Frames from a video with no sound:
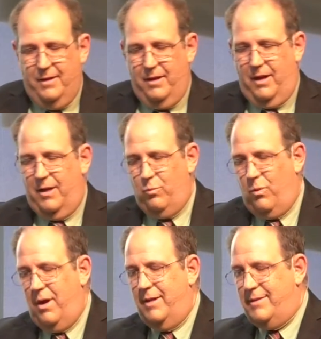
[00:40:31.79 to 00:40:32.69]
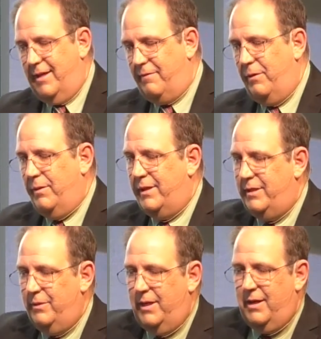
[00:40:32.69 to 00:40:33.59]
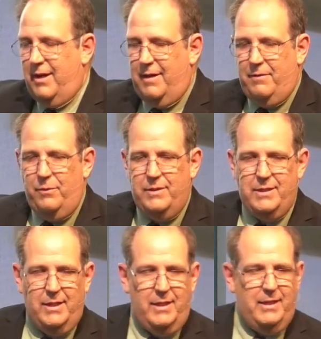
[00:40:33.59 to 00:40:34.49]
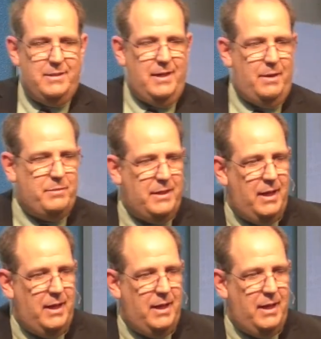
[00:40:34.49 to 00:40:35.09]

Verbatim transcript: God wants everyone to do it. Not everyone's going to accept.